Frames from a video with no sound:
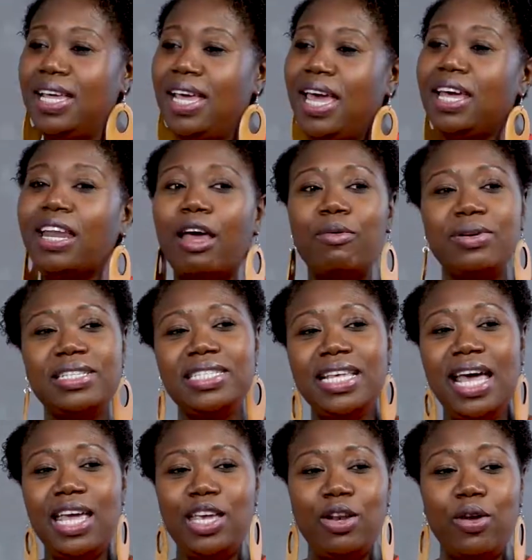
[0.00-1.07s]
And I would
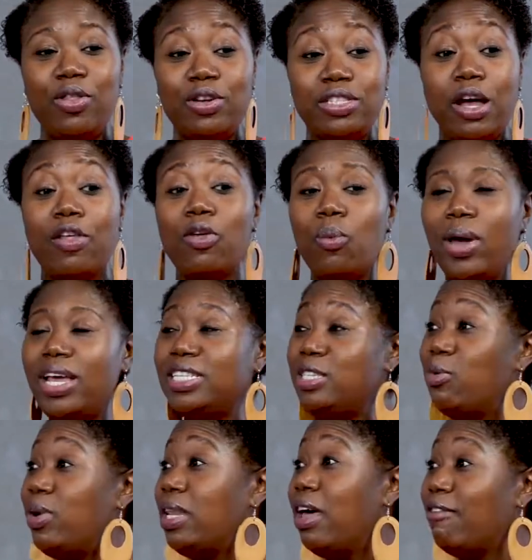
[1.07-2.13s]
say, you know, there's other ways that
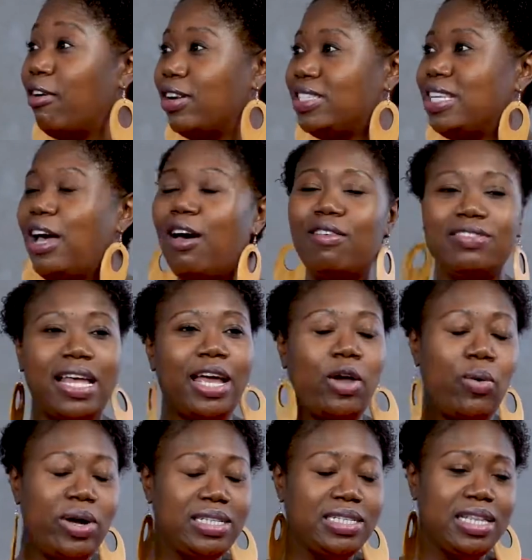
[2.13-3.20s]
we love ourselves, like
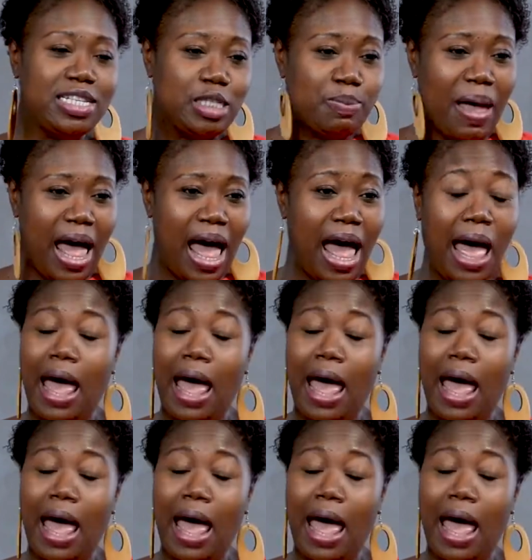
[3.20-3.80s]
going to the spa.